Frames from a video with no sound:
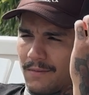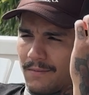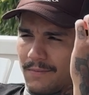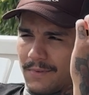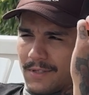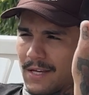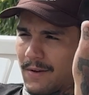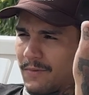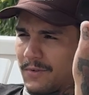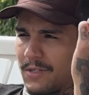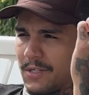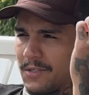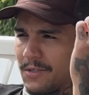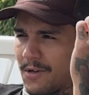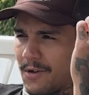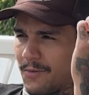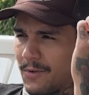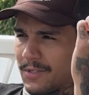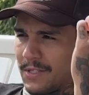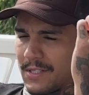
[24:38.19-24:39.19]
San
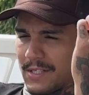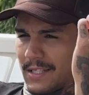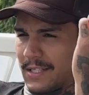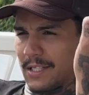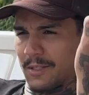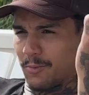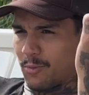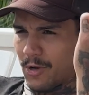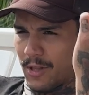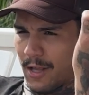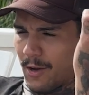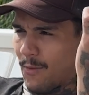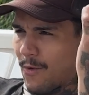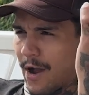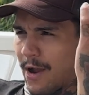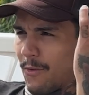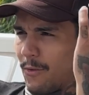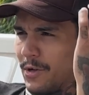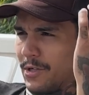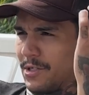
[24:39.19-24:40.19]
Francisco, which is at this point, like,
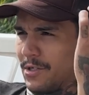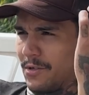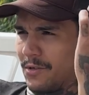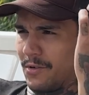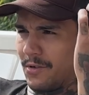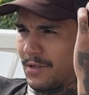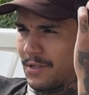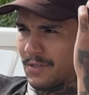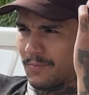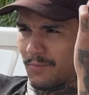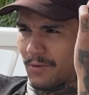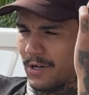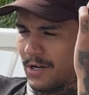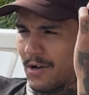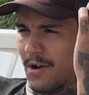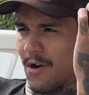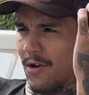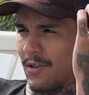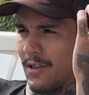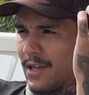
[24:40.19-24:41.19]
why would you? It's pretty
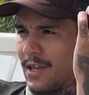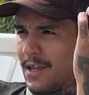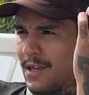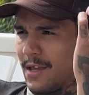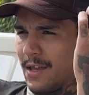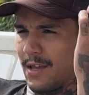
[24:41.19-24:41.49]
gnarly. Yeah.